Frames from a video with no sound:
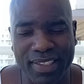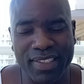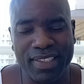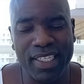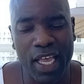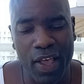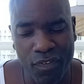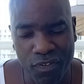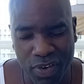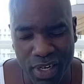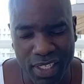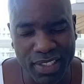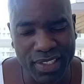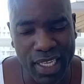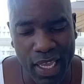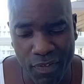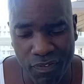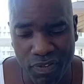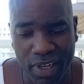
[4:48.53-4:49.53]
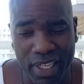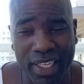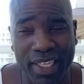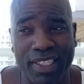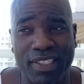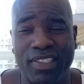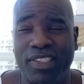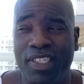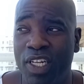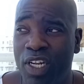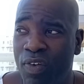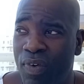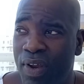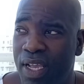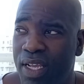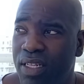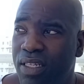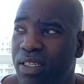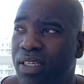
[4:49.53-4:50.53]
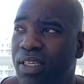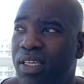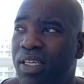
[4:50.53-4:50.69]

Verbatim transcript: definitely, definitely consider it.